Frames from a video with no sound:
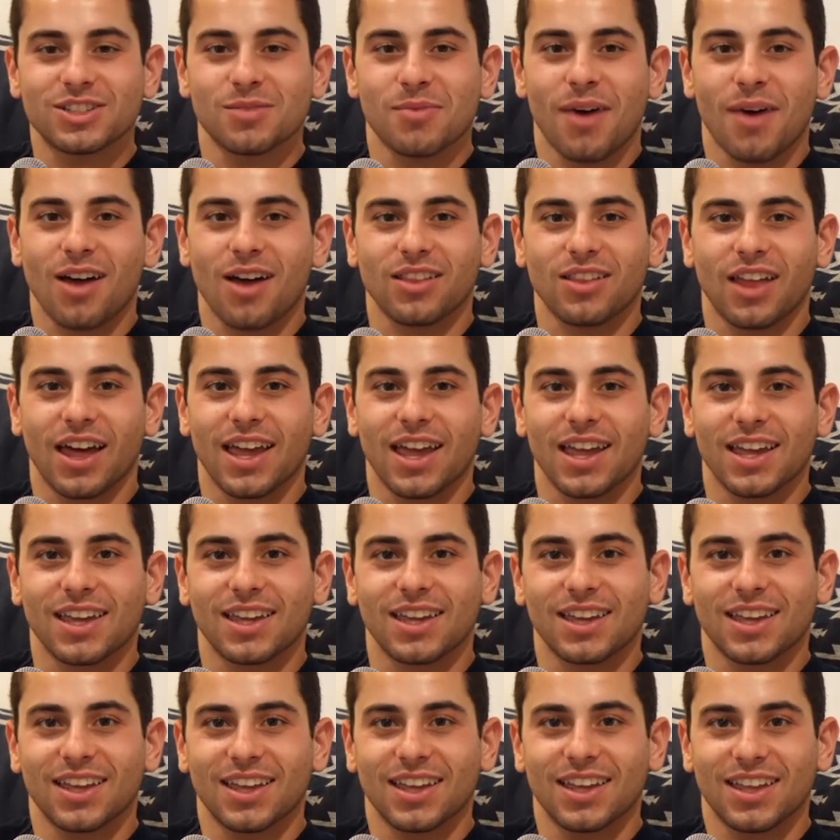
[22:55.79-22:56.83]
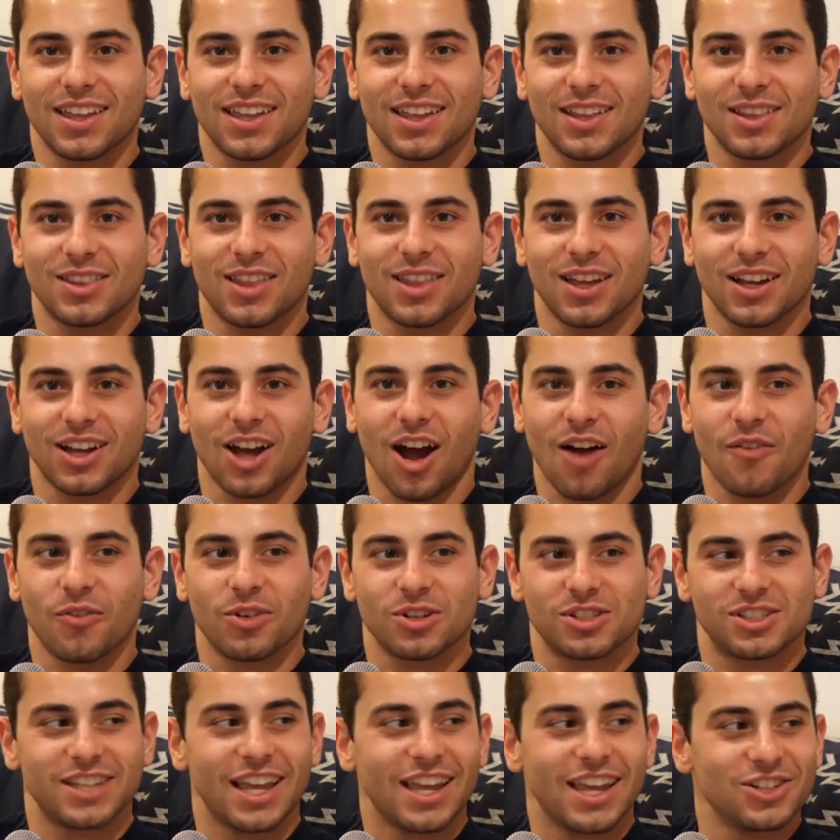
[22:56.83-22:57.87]
about like that
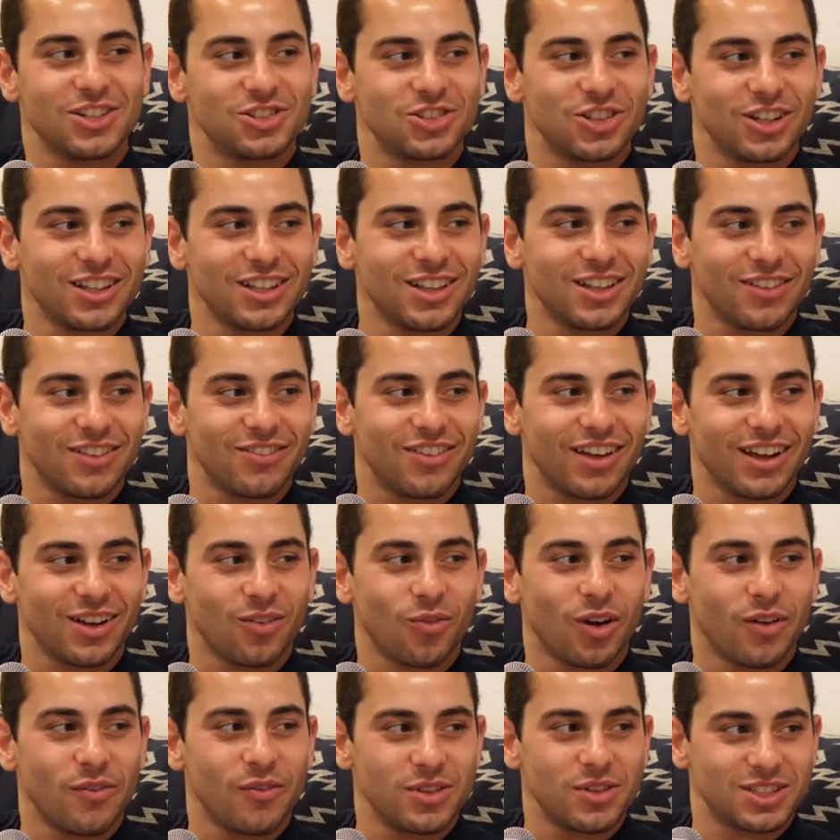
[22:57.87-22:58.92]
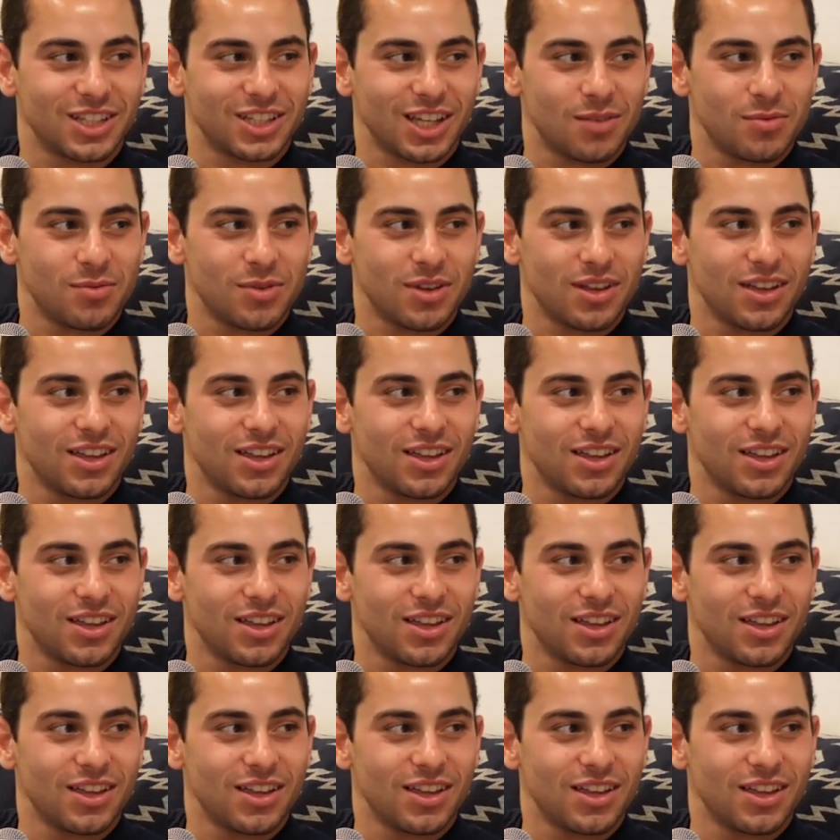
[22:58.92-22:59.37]
conversation of like what if it's gonna yeah